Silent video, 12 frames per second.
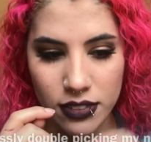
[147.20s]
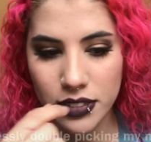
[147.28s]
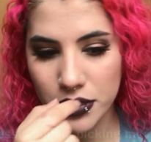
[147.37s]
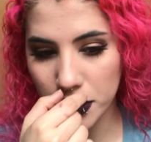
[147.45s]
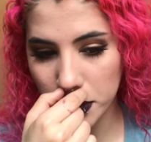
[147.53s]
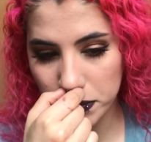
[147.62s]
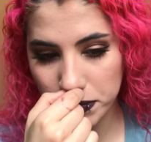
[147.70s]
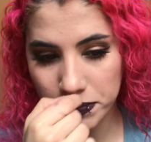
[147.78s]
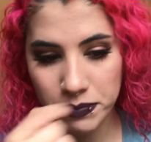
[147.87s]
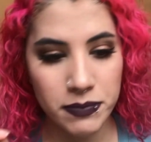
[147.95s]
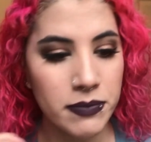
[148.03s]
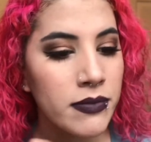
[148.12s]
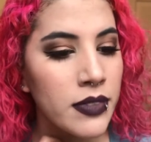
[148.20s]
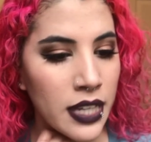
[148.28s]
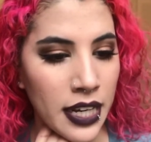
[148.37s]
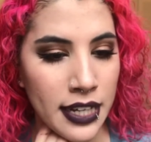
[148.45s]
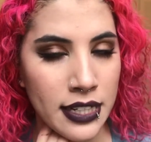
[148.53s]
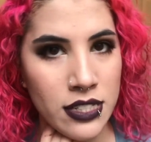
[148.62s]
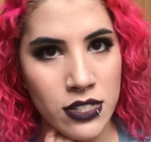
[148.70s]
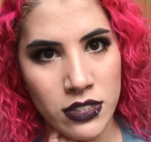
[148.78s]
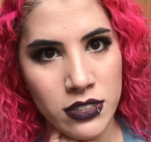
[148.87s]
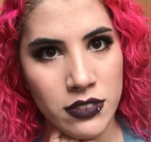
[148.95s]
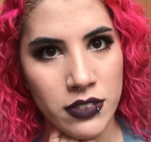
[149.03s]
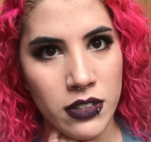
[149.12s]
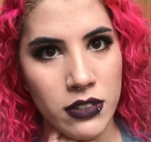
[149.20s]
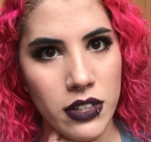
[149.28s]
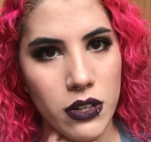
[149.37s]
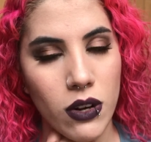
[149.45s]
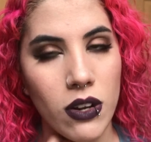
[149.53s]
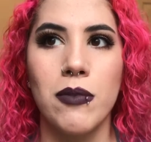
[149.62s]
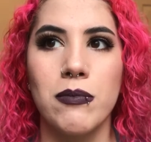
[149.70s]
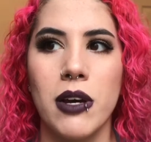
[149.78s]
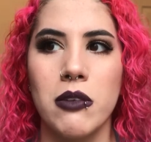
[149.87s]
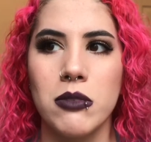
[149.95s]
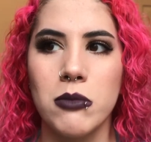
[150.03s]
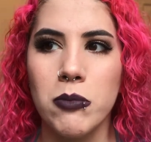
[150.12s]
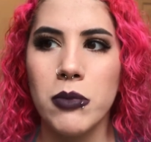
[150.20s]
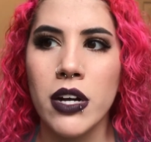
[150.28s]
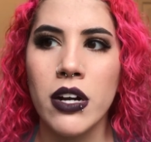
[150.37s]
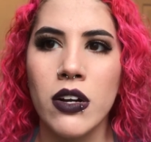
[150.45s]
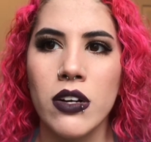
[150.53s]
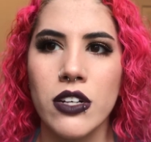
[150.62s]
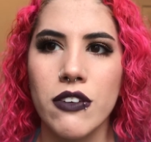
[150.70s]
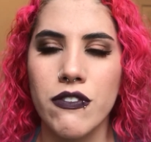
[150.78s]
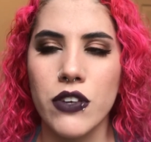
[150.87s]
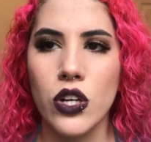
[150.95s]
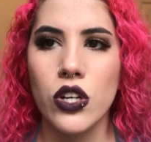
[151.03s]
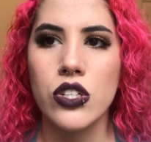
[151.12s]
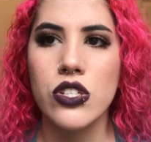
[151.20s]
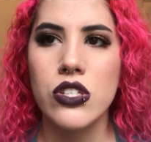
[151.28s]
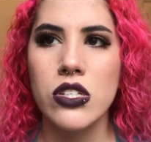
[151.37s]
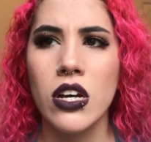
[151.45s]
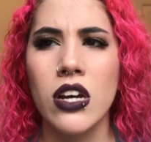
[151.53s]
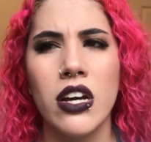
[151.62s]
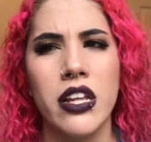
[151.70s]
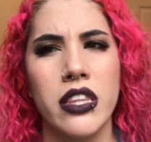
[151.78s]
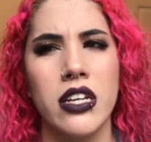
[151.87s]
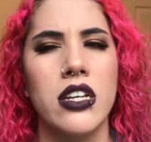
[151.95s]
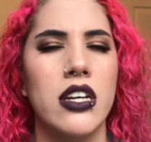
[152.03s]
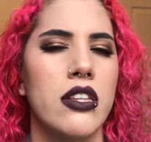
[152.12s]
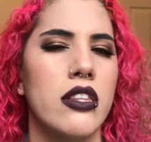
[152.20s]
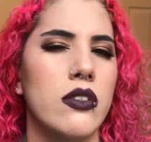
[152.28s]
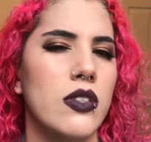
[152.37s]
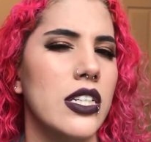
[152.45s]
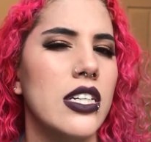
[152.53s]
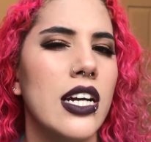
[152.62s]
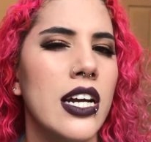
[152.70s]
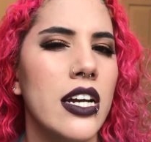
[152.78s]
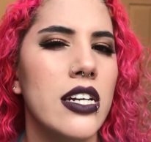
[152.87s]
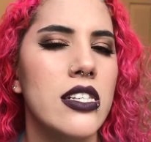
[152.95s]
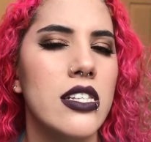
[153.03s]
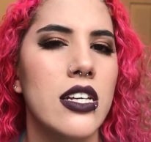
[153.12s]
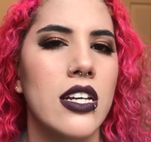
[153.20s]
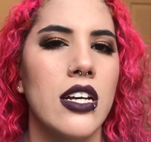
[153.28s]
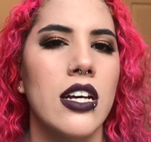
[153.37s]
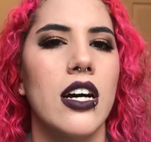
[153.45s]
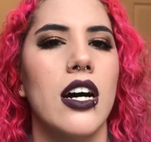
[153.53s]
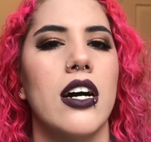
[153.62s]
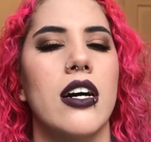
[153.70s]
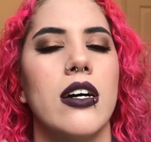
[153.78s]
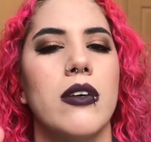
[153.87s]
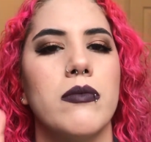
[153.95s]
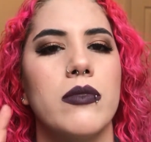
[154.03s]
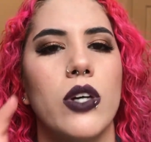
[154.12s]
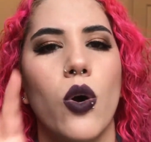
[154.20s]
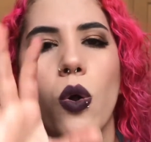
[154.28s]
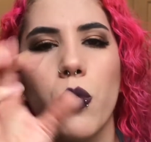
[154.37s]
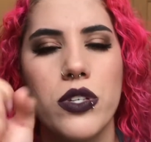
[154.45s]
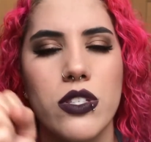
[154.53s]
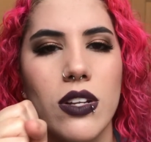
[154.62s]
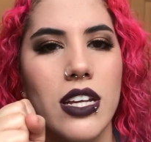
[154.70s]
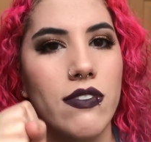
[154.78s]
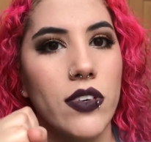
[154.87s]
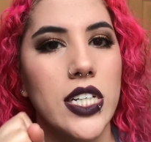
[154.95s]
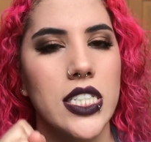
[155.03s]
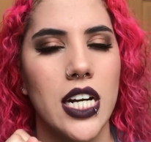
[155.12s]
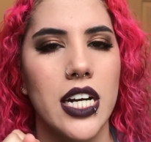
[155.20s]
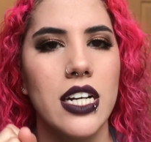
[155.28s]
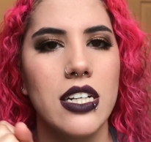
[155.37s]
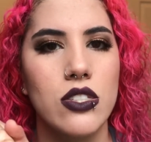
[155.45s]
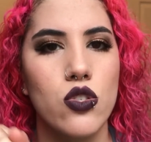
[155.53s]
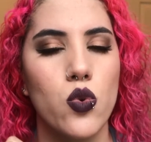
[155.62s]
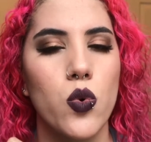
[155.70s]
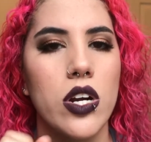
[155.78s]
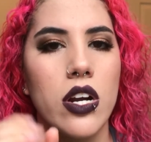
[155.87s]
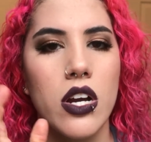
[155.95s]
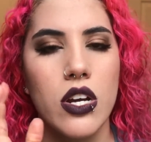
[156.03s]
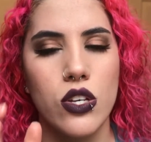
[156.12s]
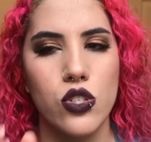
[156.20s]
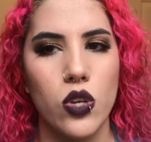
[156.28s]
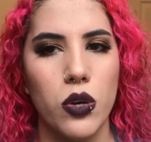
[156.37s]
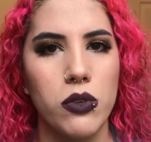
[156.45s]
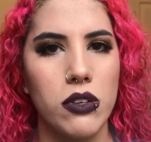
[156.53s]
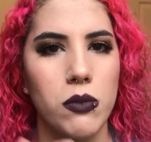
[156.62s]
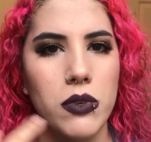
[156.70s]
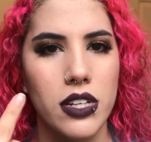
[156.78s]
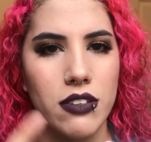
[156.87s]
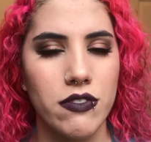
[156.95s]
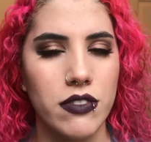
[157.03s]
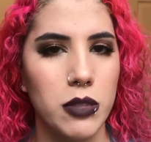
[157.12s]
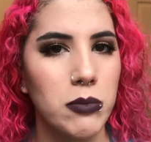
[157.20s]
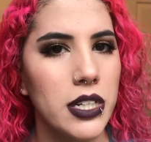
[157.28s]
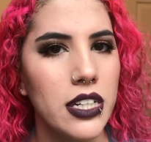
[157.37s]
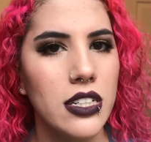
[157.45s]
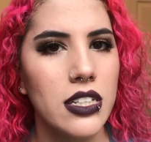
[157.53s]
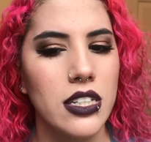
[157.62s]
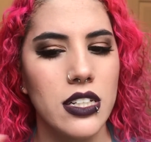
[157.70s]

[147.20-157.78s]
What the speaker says: There we go. And it's not difficult at all. I remember on the first, I think 3 days, the hole was still very tight and sore, so I couldn't really flip it.